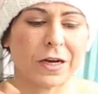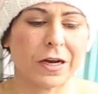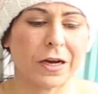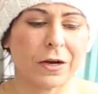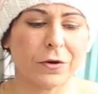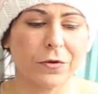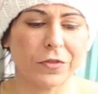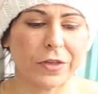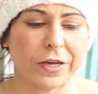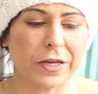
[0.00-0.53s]

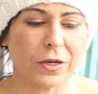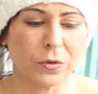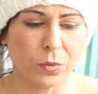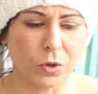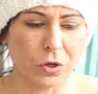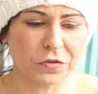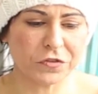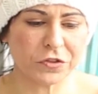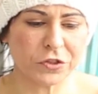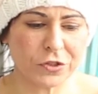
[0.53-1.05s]
how they
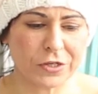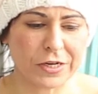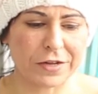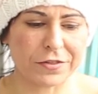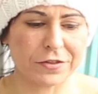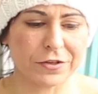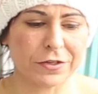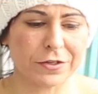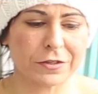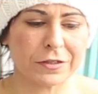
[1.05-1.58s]
evolved
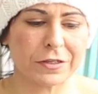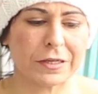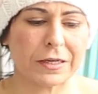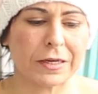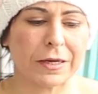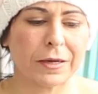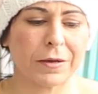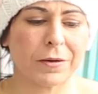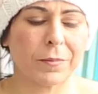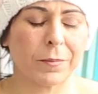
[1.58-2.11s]
together.
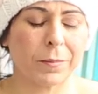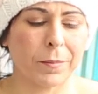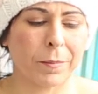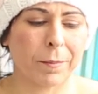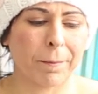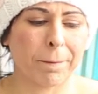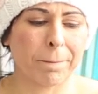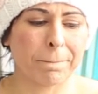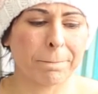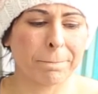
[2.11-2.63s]

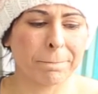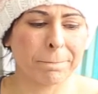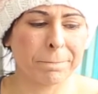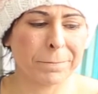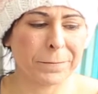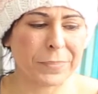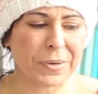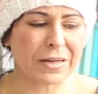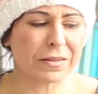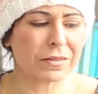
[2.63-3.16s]

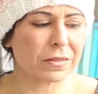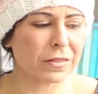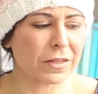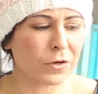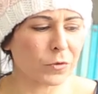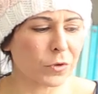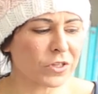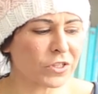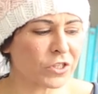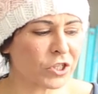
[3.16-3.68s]
But
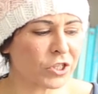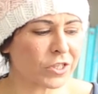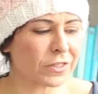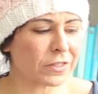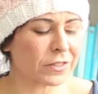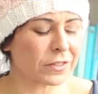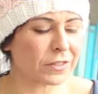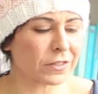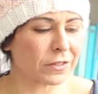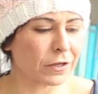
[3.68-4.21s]
there was
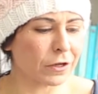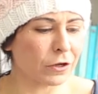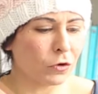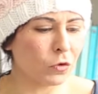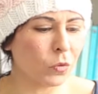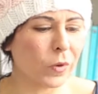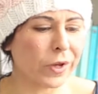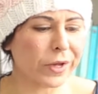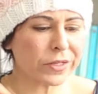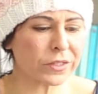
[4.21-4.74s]
just
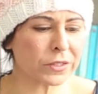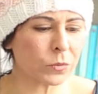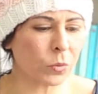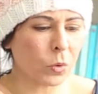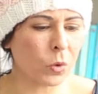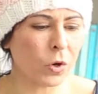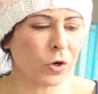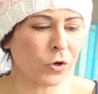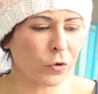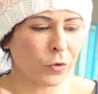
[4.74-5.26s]
always
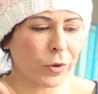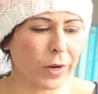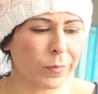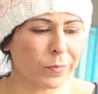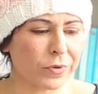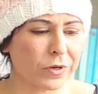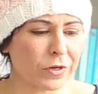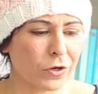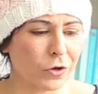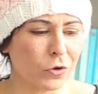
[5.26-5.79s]
war
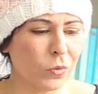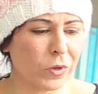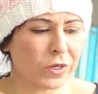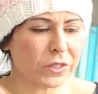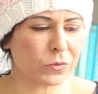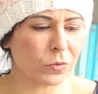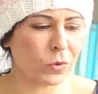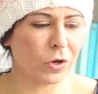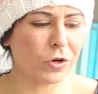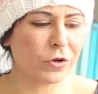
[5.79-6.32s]
crap and
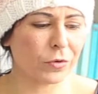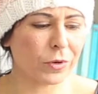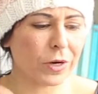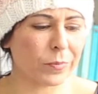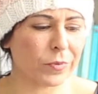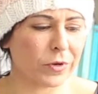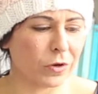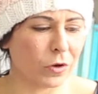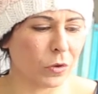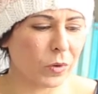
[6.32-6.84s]
always war crap
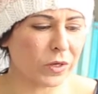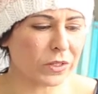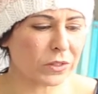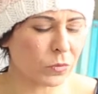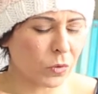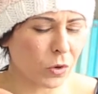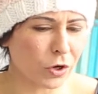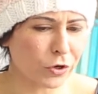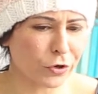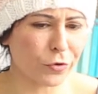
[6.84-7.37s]
and always
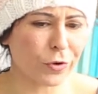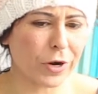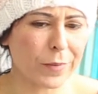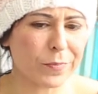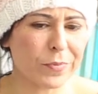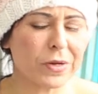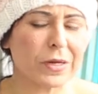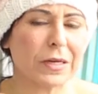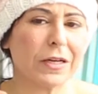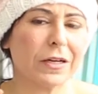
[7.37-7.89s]
war
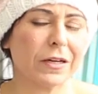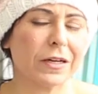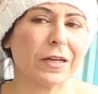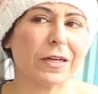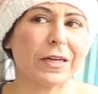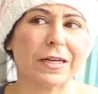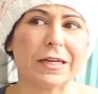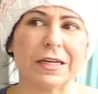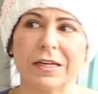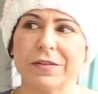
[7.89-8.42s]
crap.
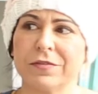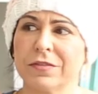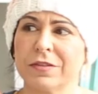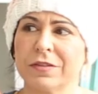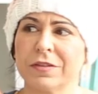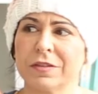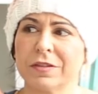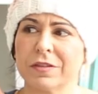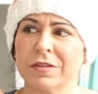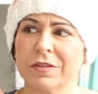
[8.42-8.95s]

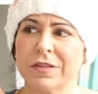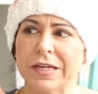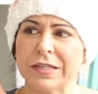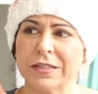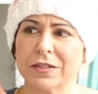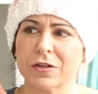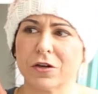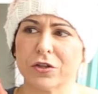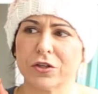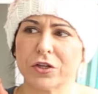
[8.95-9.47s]
And
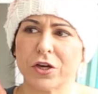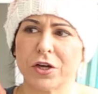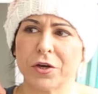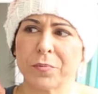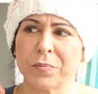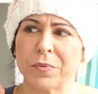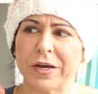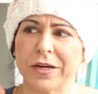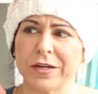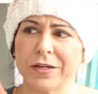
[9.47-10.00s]
that got
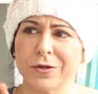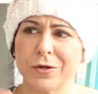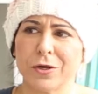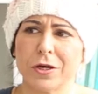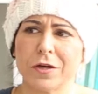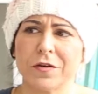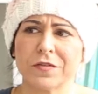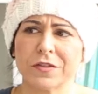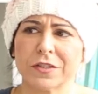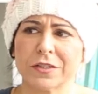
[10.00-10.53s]
on my
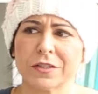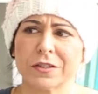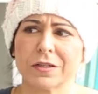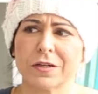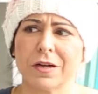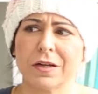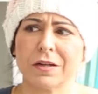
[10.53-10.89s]
nerves,